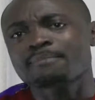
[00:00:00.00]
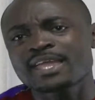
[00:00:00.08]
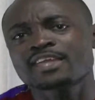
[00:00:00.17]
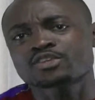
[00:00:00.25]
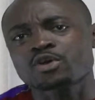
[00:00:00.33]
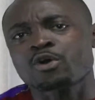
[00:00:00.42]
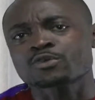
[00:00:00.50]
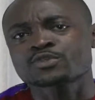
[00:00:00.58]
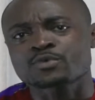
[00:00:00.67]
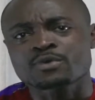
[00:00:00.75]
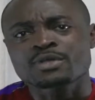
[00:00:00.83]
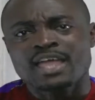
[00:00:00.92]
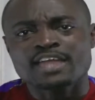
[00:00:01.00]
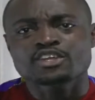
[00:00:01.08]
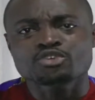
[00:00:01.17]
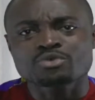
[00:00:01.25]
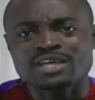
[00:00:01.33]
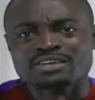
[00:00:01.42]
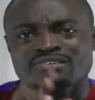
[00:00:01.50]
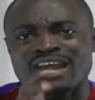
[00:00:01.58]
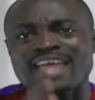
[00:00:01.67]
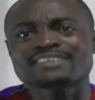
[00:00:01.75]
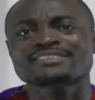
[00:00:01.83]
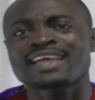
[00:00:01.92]
make it also, and you can
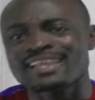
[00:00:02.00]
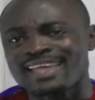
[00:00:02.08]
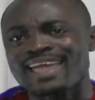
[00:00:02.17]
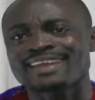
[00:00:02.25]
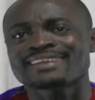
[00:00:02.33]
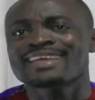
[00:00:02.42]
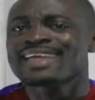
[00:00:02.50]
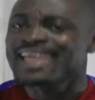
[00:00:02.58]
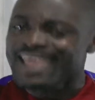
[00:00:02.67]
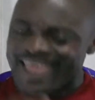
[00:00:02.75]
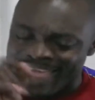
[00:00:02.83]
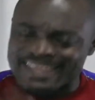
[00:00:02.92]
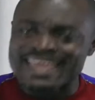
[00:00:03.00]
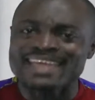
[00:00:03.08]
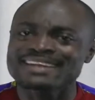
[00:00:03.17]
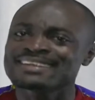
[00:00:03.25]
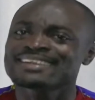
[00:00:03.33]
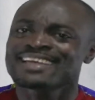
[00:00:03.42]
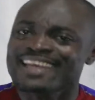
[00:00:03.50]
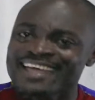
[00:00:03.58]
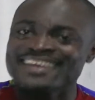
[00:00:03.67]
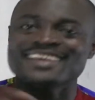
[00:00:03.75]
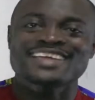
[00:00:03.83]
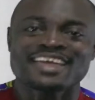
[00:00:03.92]
rise again,
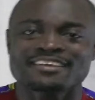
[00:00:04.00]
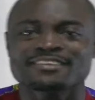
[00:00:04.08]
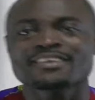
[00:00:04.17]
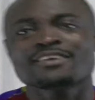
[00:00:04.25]
and again.